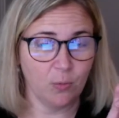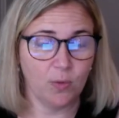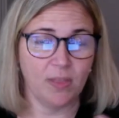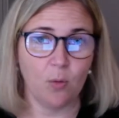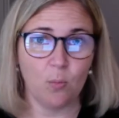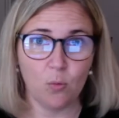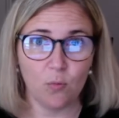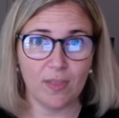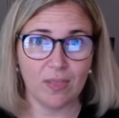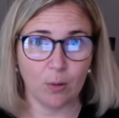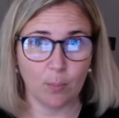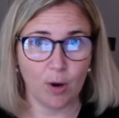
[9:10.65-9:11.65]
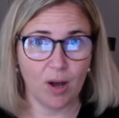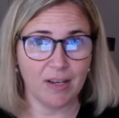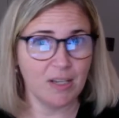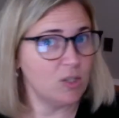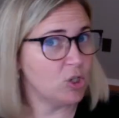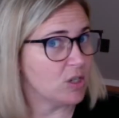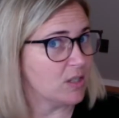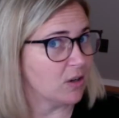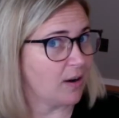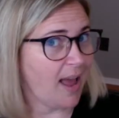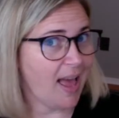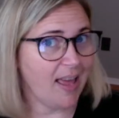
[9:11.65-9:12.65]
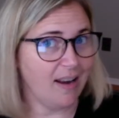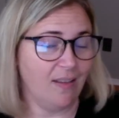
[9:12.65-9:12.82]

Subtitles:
without moving their bodies, just their head,